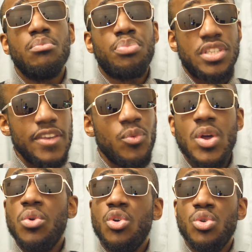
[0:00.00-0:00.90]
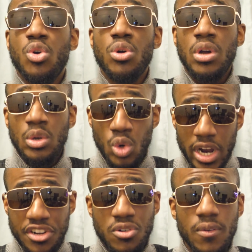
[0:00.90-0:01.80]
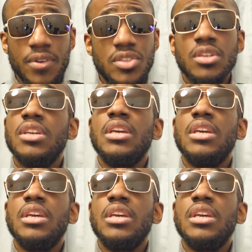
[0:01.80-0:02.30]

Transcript: But if we now want to go look at trophies,